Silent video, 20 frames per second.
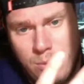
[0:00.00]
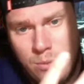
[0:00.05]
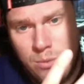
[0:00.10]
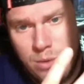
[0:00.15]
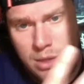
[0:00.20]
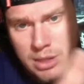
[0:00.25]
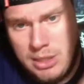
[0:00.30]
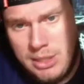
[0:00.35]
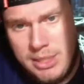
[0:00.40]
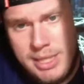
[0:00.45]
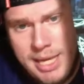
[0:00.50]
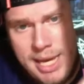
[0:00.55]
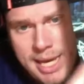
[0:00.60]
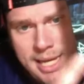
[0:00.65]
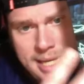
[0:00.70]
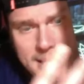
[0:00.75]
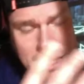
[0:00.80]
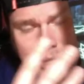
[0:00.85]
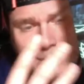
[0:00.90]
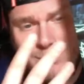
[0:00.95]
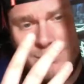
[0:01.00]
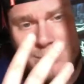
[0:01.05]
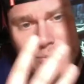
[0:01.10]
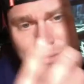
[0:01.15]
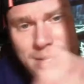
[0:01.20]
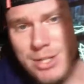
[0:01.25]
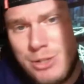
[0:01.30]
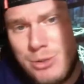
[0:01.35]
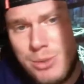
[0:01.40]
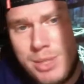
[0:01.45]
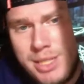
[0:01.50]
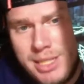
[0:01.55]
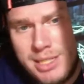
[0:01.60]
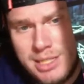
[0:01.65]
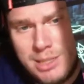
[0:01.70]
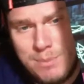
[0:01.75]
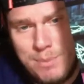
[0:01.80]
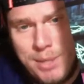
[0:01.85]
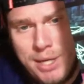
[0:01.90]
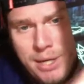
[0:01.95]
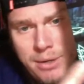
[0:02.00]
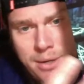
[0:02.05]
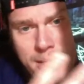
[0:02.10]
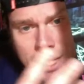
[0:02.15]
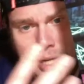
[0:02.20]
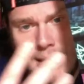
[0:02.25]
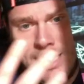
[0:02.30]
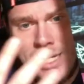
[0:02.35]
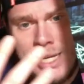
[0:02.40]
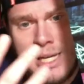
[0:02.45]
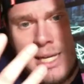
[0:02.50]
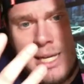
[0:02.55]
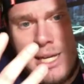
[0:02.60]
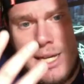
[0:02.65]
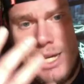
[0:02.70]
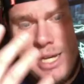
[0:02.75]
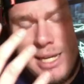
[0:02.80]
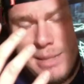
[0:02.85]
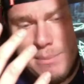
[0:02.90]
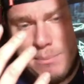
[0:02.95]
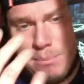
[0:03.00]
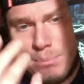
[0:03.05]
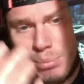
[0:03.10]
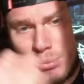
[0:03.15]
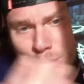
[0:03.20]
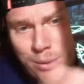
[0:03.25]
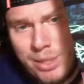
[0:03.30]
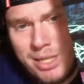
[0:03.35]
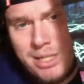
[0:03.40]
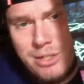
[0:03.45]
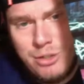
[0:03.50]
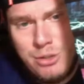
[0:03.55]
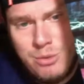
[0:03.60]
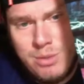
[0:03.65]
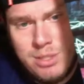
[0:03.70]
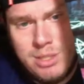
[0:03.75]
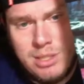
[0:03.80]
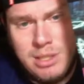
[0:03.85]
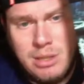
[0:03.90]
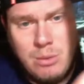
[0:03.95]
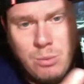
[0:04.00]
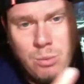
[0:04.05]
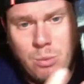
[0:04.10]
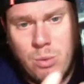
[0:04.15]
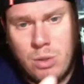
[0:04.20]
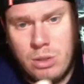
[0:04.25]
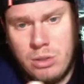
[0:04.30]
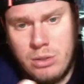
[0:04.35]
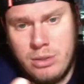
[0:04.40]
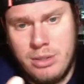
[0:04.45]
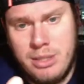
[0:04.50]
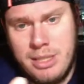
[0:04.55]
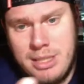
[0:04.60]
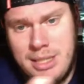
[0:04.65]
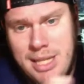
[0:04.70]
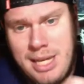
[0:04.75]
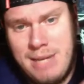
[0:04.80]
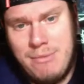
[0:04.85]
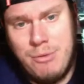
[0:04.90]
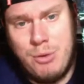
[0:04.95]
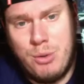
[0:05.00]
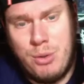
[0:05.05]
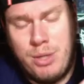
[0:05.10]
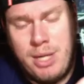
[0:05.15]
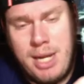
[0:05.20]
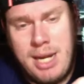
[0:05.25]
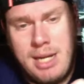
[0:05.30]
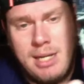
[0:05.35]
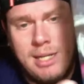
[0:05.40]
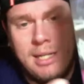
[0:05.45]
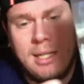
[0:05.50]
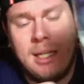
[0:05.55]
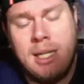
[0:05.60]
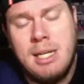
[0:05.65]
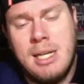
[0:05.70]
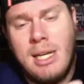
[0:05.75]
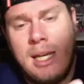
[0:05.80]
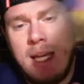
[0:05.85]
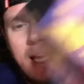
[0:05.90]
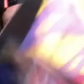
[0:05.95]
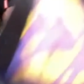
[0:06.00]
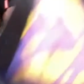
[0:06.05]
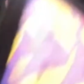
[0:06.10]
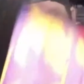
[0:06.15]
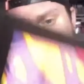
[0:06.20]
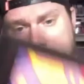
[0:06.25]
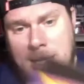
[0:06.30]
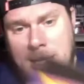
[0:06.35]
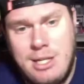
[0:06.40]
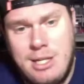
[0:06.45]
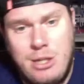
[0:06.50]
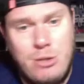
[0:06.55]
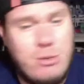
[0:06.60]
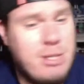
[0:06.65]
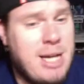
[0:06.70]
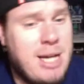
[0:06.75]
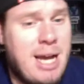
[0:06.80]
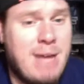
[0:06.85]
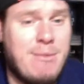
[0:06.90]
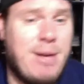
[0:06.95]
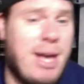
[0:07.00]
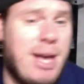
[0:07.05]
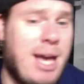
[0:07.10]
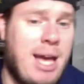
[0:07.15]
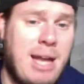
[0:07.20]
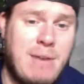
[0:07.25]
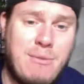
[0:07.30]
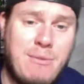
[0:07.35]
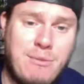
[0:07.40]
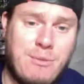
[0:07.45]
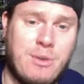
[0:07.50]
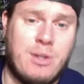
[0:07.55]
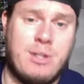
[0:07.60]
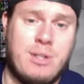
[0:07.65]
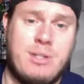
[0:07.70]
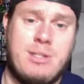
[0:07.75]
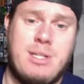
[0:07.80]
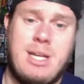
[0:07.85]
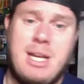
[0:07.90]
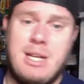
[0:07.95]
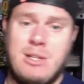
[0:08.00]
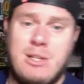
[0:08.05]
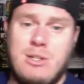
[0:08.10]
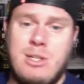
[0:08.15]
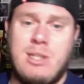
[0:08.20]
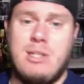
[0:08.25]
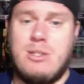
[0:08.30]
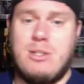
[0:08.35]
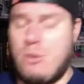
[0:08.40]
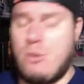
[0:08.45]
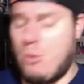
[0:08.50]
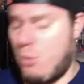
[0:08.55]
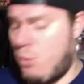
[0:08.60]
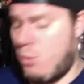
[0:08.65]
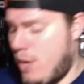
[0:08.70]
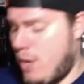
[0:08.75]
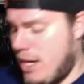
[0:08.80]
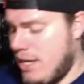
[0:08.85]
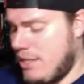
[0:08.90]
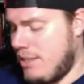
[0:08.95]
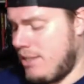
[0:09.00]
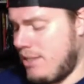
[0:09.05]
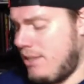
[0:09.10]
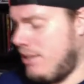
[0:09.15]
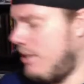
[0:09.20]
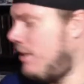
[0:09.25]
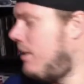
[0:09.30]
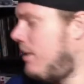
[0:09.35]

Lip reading: look at. It's visually inspiring. It brings you into the world that they've created, and you dive headfirst into this crazy,